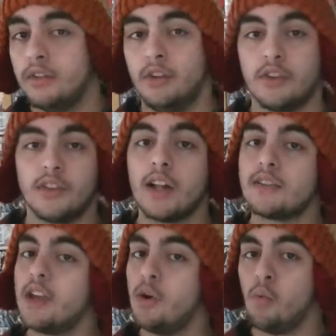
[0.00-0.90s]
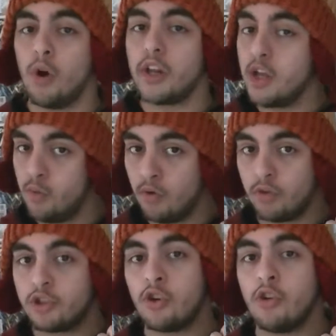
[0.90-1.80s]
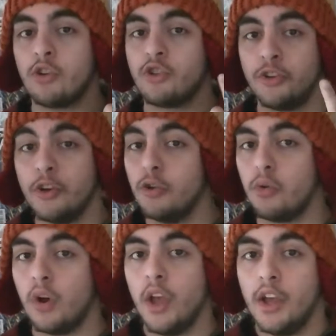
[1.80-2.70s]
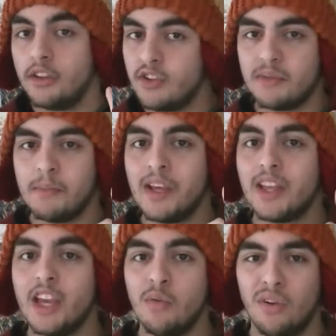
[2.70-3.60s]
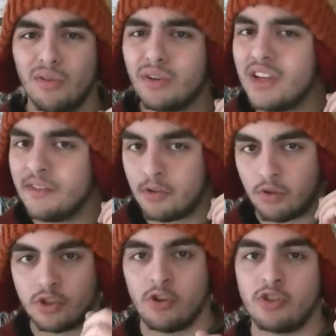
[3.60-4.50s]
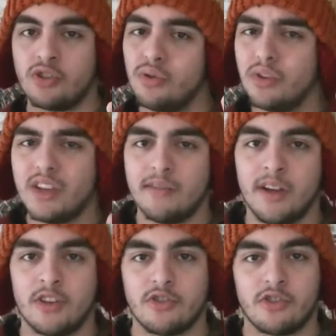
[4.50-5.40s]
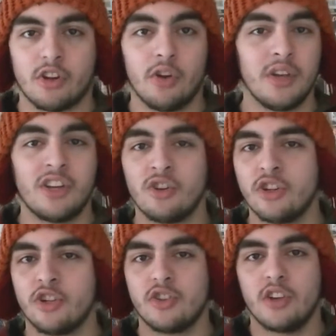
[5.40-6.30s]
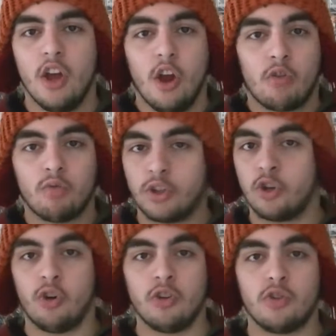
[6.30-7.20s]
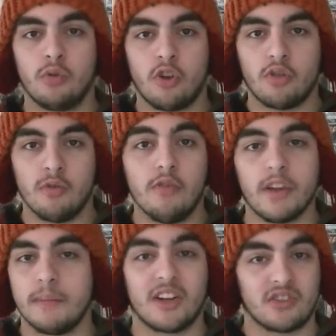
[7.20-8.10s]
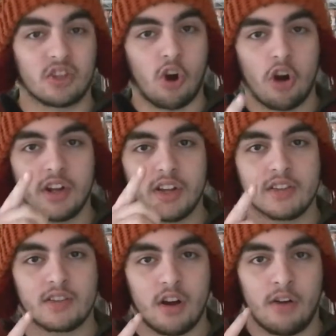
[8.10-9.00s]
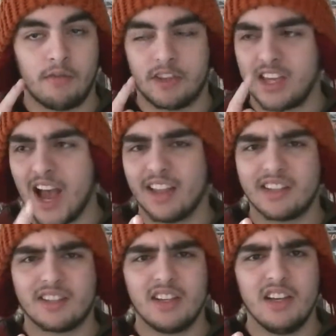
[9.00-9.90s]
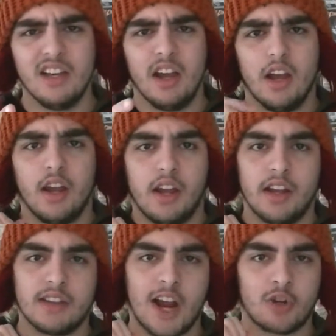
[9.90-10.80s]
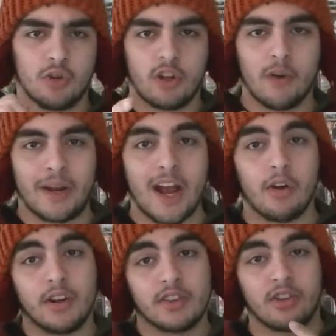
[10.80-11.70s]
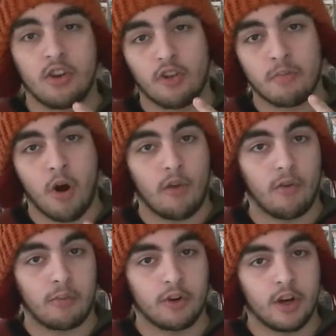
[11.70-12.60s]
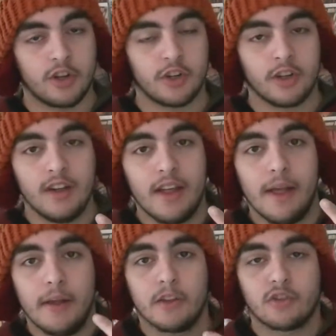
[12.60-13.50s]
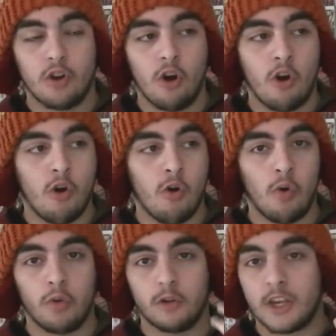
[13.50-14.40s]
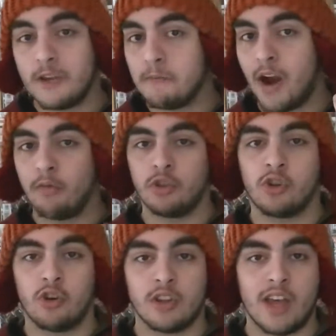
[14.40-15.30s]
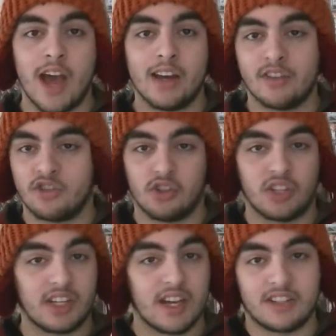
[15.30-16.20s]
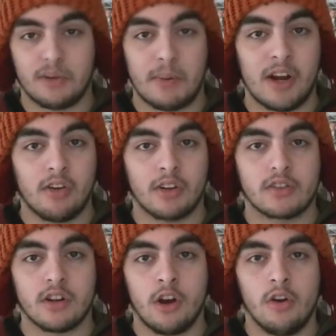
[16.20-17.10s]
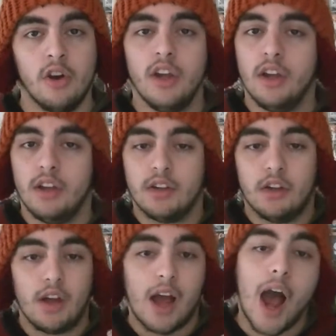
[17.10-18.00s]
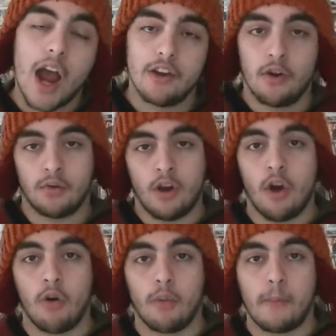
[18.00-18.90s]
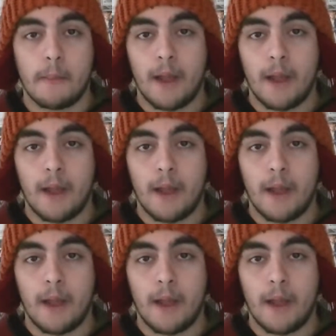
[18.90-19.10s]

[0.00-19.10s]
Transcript: Does not say what he will return to. Doesn't mean that he will even return to the Avengers, He could just return to another movie, because the Guardians of the Galaxy is actually coming out and is another Marvel production. So he might return in that as just a guest appearance, I don't know.